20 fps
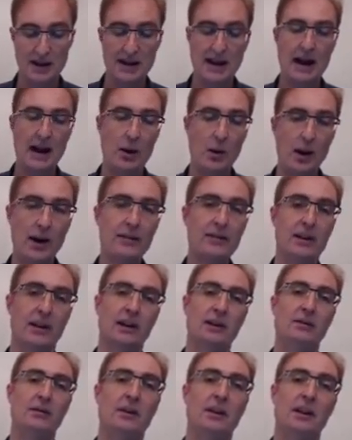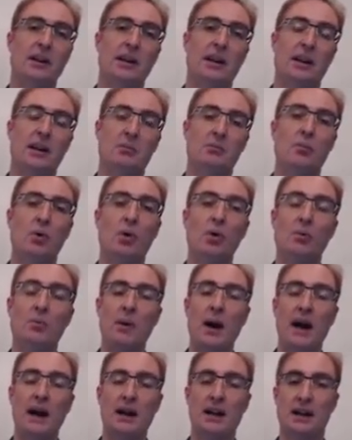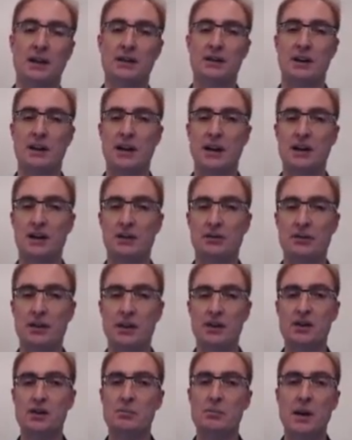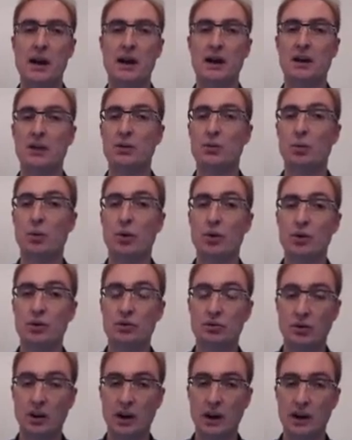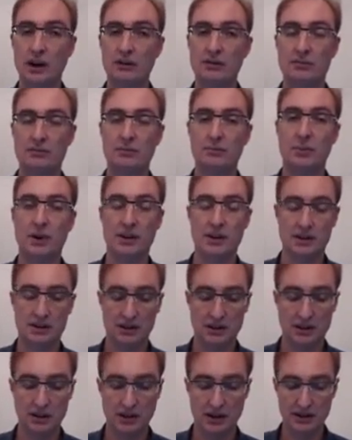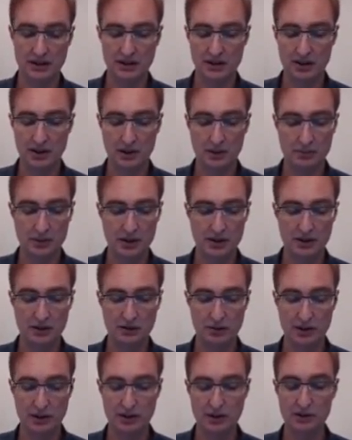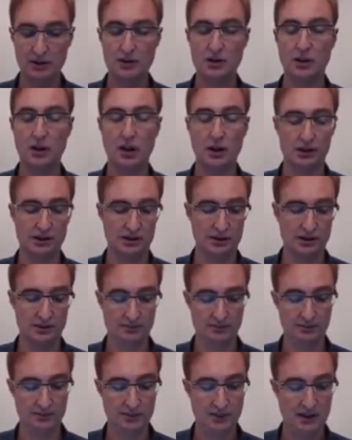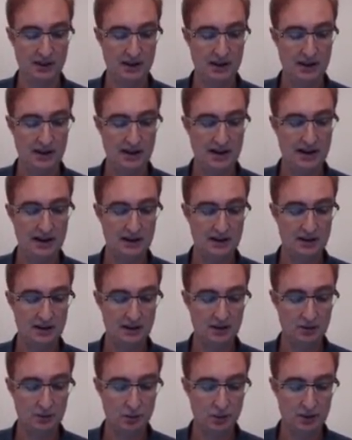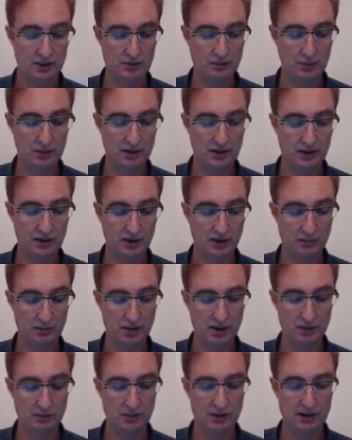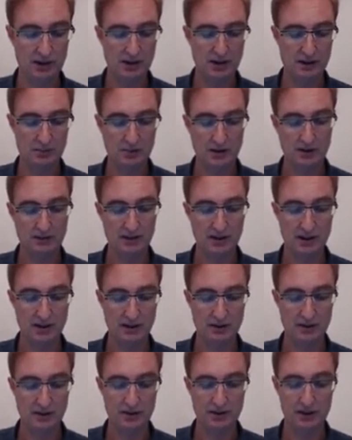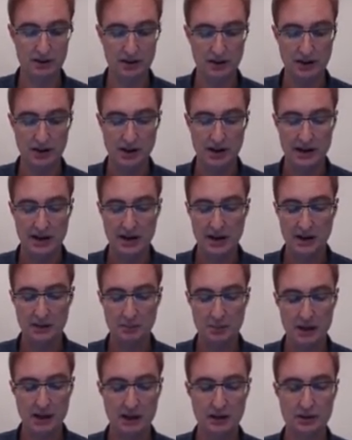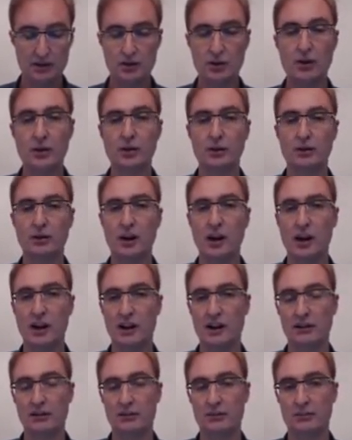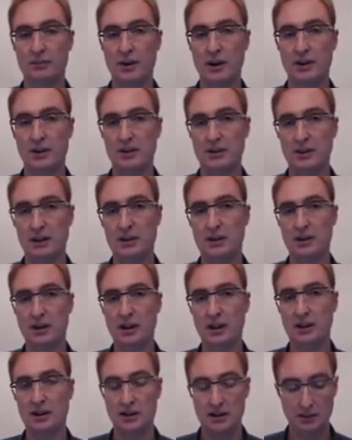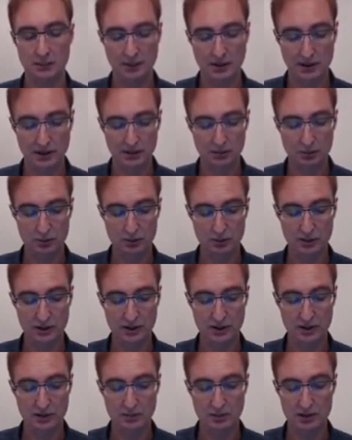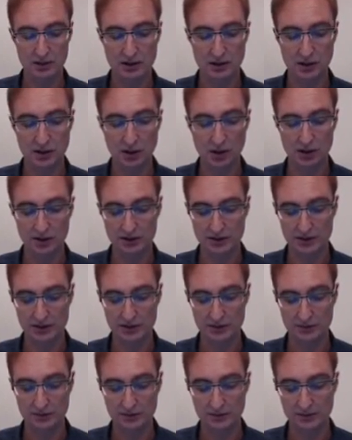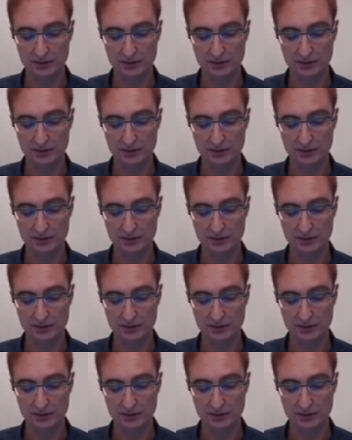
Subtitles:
However, more packets, a larger fraction of packets, won't arrive by the deadline and they'll be treated as loss. And what's implicit in what I'm saying above here is that if packets don't arrive by the deadline, typically we'll treat them as loss